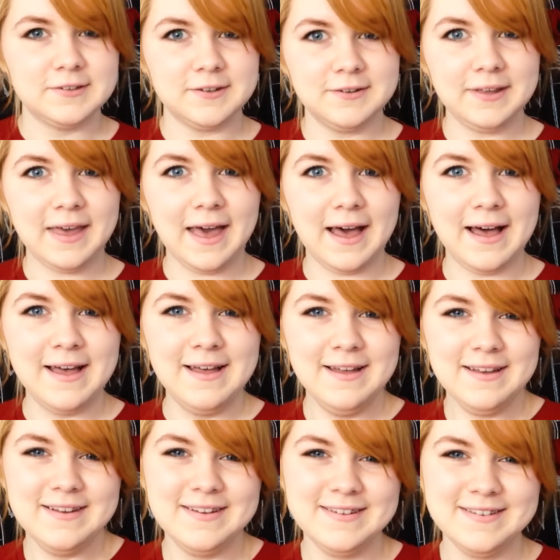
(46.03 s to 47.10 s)
So yeah.
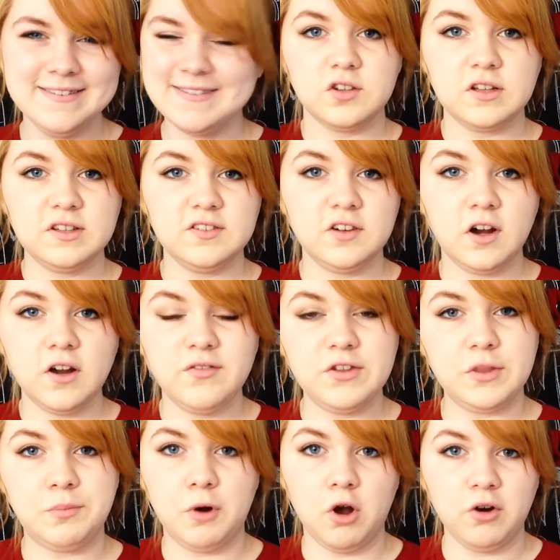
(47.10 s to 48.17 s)
So let's start off
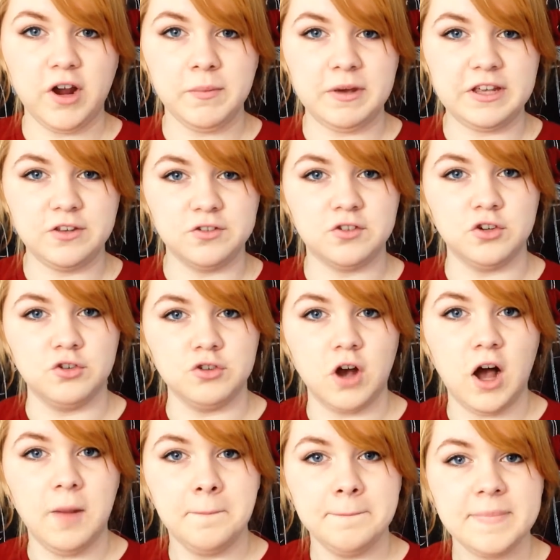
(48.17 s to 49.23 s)
with the program I use to
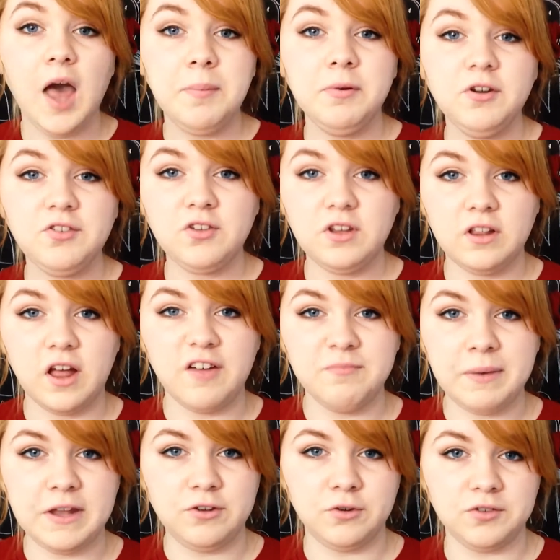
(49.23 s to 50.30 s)
draw. I personally
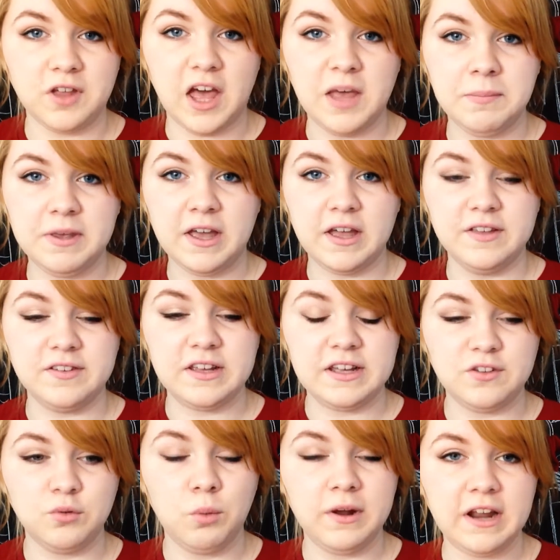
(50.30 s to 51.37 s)
love Paint Tool SI because
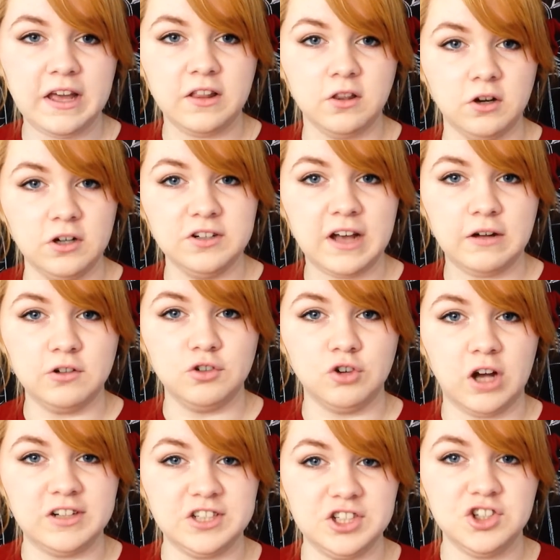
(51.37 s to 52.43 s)
it's what I learned how to
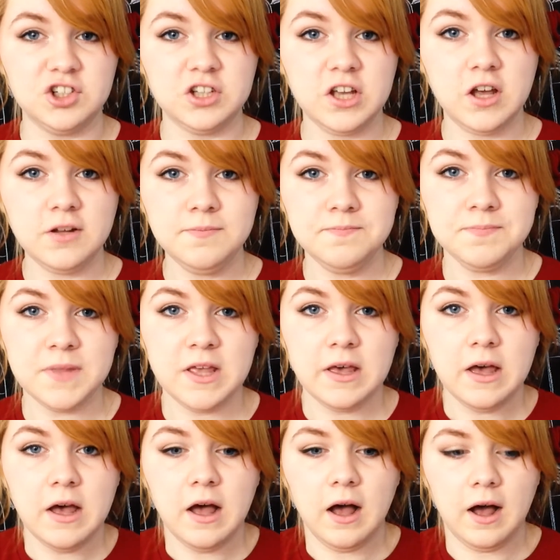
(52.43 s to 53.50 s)
draw digitally on.
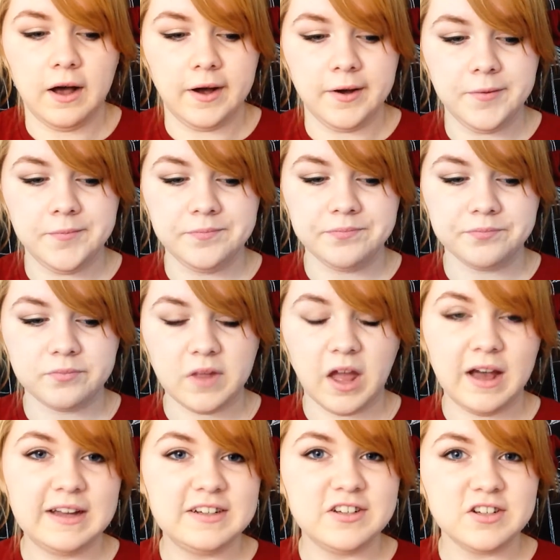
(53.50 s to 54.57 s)

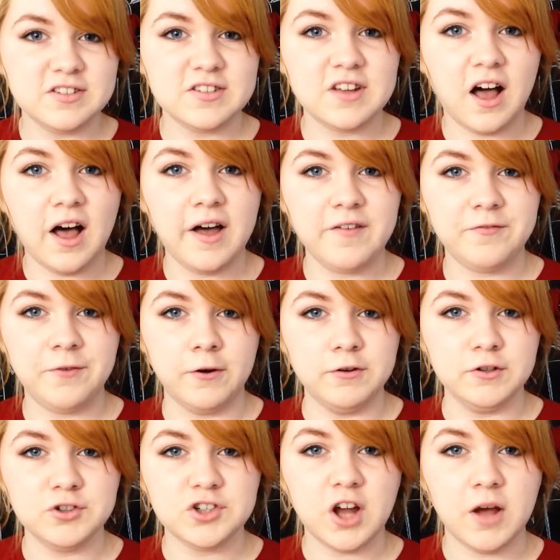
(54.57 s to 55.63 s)
I just got
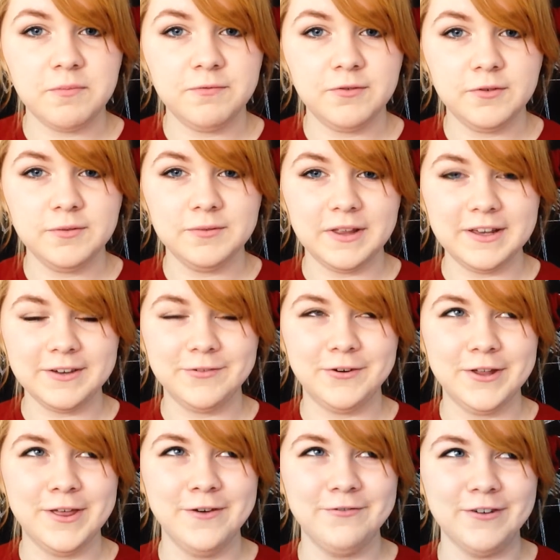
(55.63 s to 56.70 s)
Photoshop like
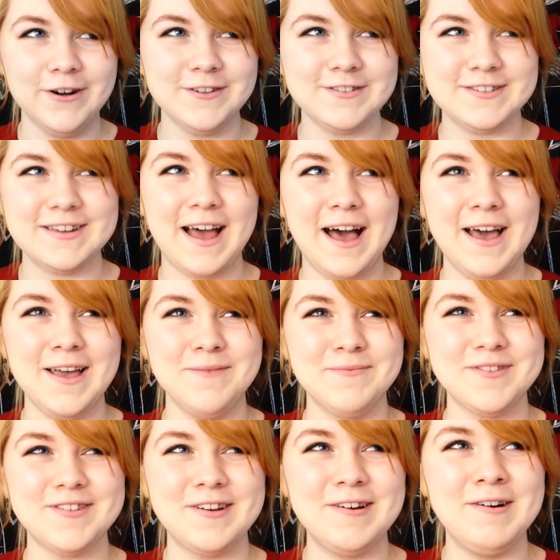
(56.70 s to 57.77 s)
for the first
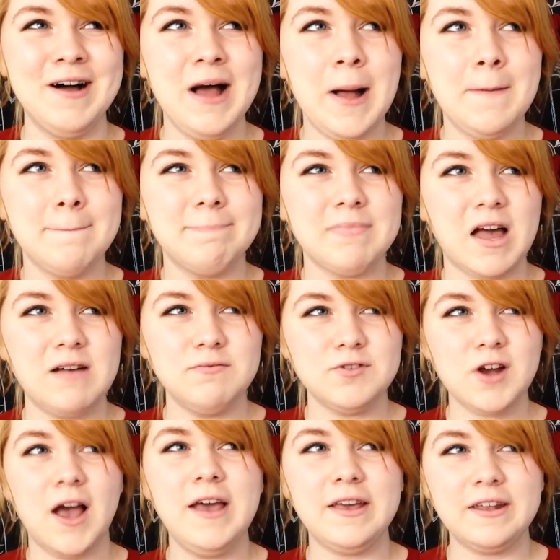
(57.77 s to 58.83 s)
time, so I'm
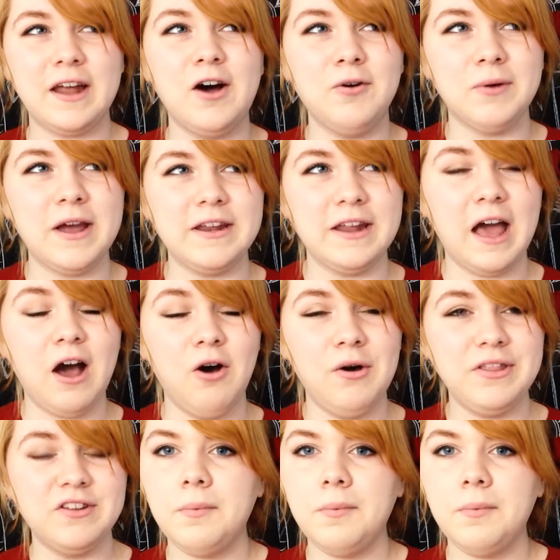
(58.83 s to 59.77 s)
trying it out right now.